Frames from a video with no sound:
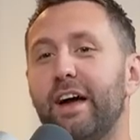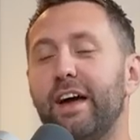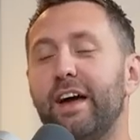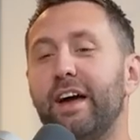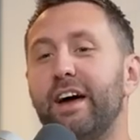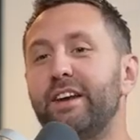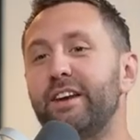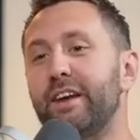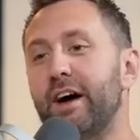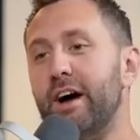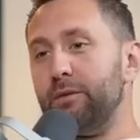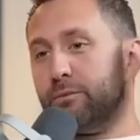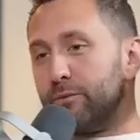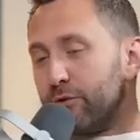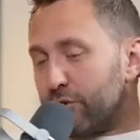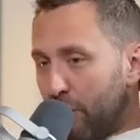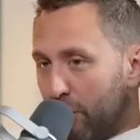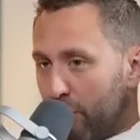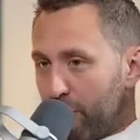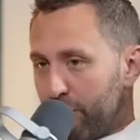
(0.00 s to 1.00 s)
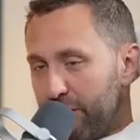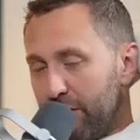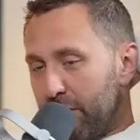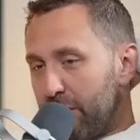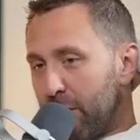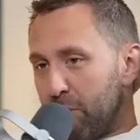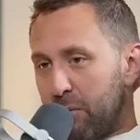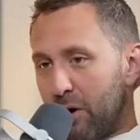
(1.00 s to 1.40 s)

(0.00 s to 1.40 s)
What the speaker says: And so the